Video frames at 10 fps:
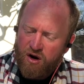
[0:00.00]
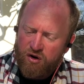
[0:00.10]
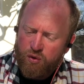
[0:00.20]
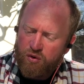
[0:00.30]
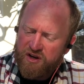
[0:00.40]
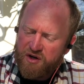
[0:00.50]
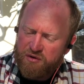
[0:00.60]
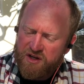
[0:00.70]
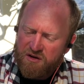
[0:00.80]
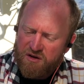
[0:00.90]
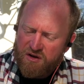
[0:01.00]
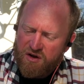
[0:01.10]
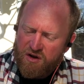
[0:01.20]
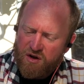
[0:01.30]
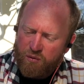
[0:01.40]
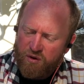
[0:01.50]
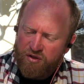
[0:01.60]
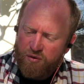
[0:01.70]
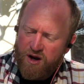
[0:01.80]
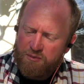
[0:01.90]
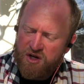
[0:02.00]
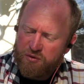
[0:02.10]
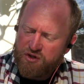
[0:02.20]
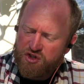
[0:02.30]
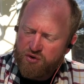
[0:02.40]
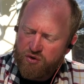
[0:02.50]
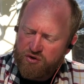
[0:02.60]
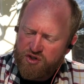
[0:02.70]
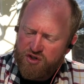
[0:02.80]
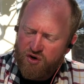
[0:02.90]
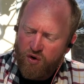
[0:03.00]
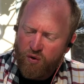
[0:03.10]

Accordingly, whether I am here in church,